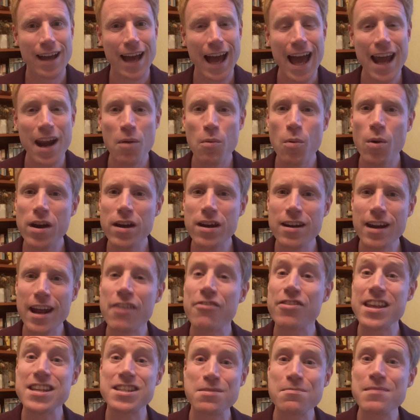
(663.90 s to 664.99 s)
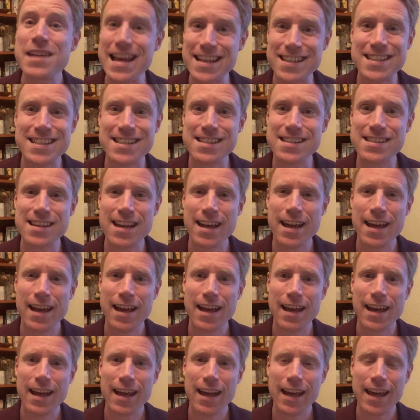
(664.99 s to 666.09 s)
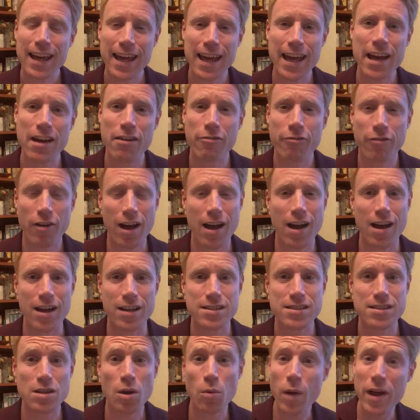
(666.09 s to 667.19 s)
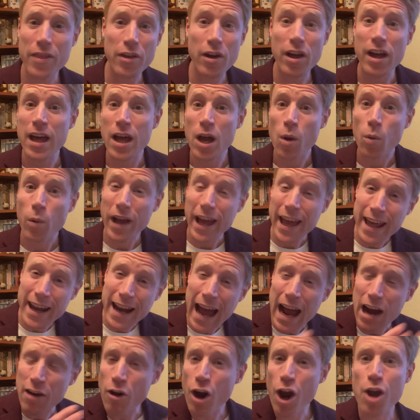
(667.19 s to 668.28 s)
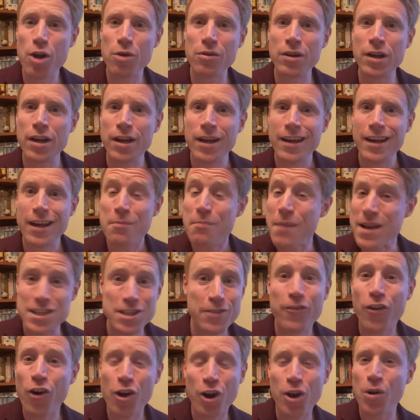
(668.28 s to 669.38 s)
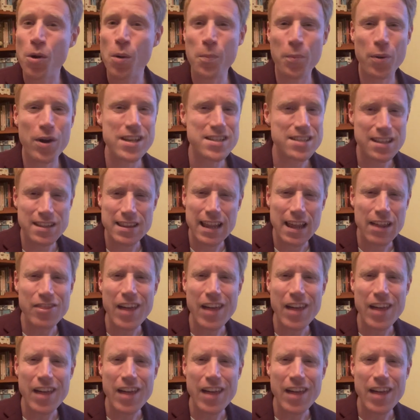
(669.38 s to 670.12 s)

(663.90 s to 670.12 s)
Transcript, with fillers: And I wonder if there's some lessons here for us, that whether we're in our own metaphorical prison,